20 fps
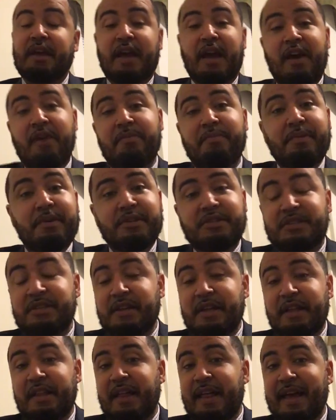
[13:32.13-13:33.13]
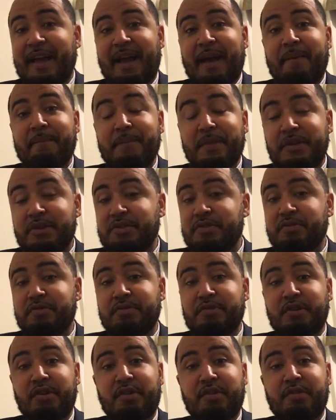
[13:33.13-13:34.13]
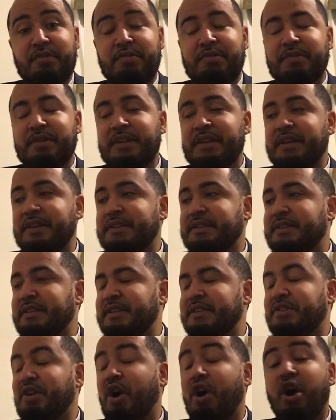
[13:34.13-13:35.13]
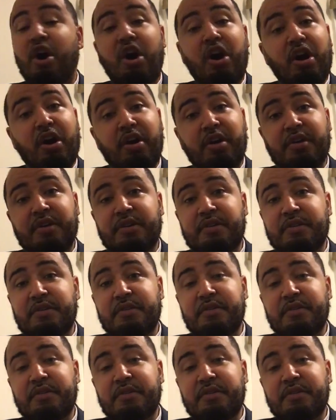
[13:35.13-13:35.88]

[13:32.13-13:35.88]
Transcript: like how much like I miss you, yo. It's it's hard